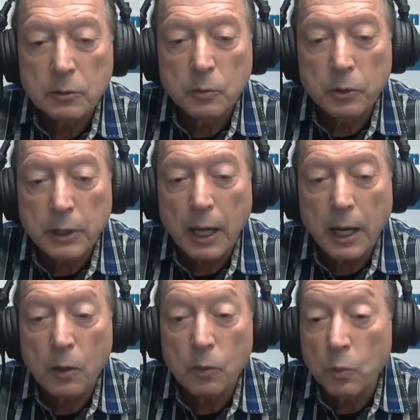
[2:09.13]
were
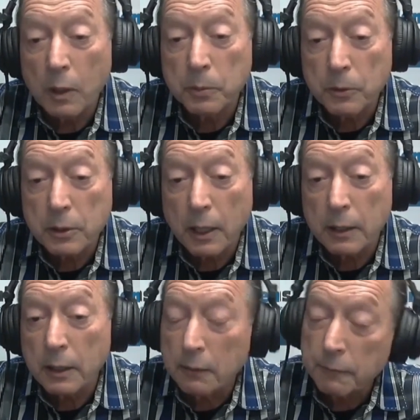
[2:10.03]
down 1%
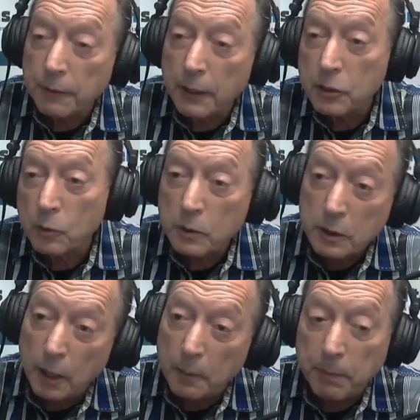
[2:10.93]
and inflation was
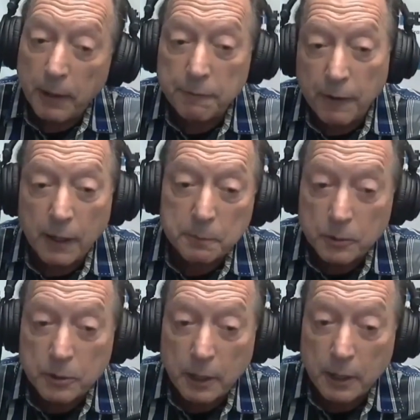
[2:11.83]
up by
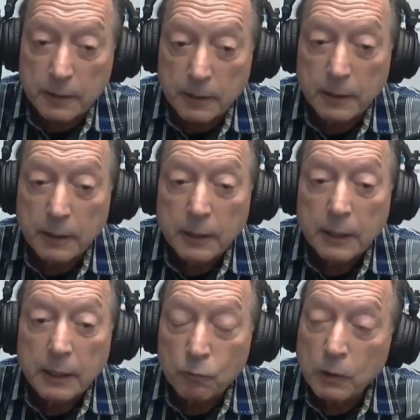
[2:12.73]
5%,
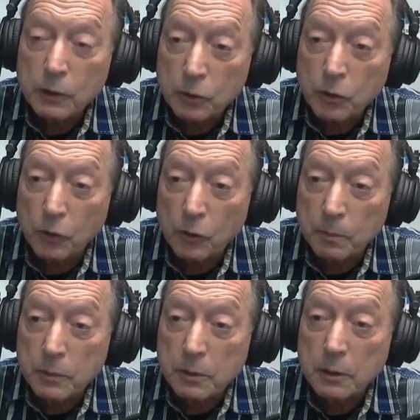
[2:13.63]
in real
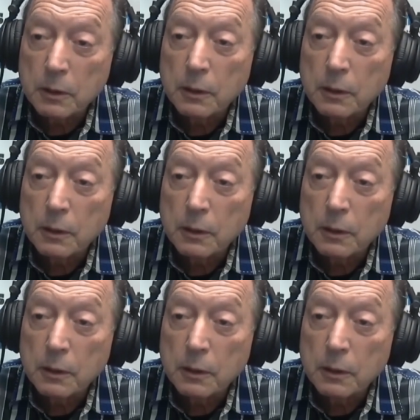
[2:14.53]
terms,